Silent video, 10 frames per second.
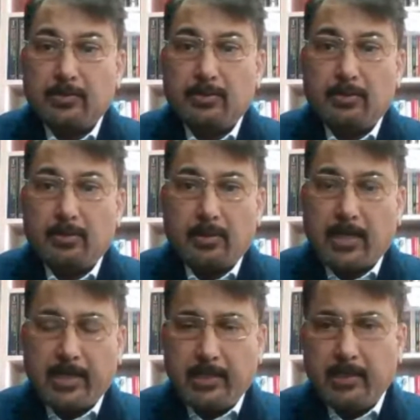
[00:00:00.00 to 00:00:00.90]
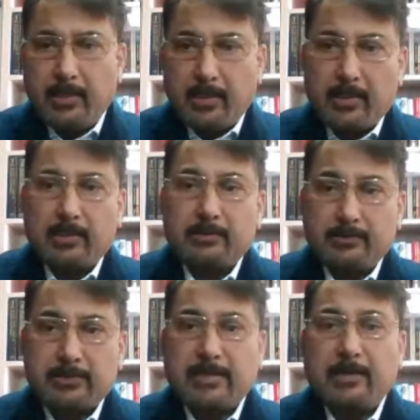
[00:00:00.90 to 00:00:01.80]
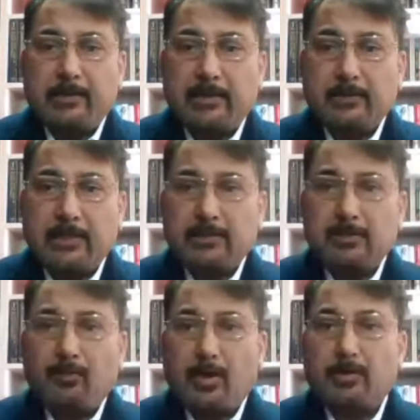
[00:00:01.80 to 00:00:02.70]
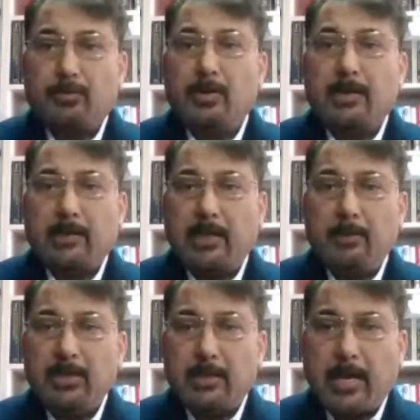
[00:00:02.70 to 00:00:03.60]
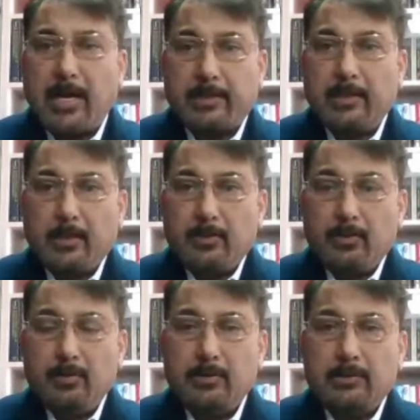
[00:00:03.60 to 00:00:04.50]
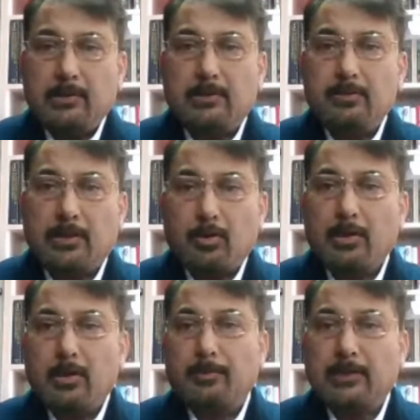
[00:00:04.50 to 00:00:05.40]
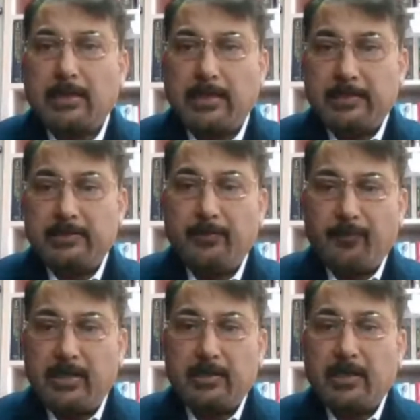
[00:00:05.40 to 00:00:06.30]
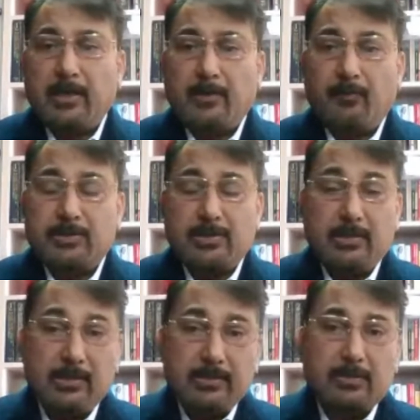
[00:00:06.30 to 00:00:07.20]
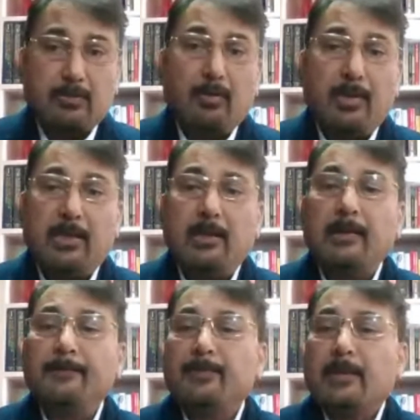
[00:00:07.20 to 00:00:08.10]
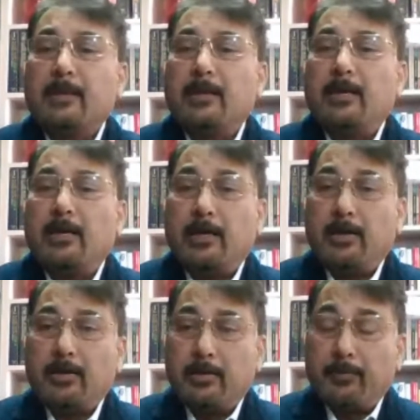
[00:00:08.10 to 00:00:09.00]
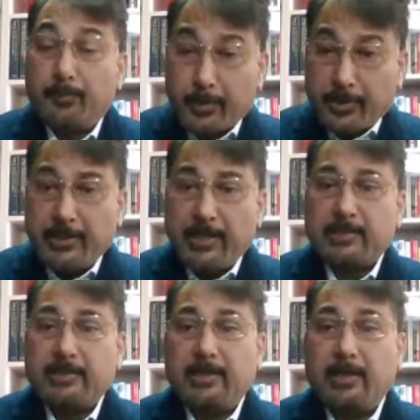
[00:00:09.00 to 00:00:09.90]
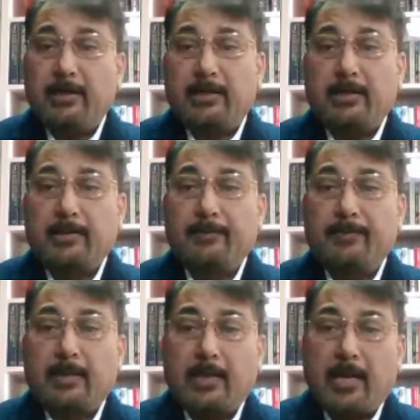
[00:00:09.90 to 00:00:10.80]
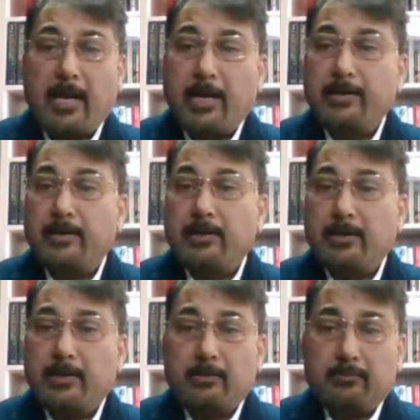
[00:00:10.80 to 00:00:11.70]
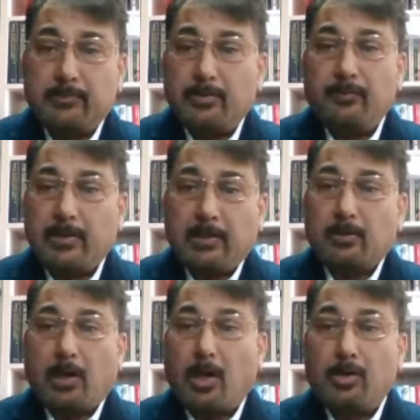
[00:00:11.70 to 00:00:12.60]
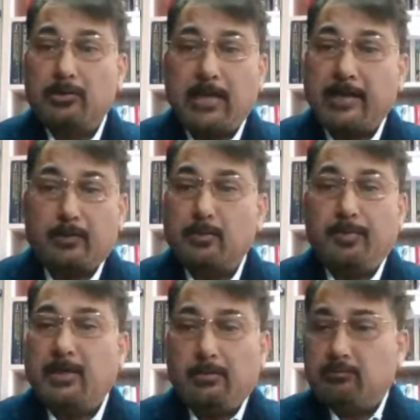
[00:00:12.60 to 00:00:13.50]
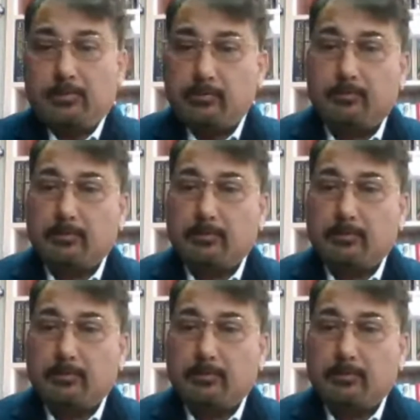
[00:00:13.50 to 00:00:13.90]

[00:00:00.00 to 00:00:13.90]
So I understand that that is what you are aiming at. You are talking about the collective data which needs to be protected, and we cannot allow that to be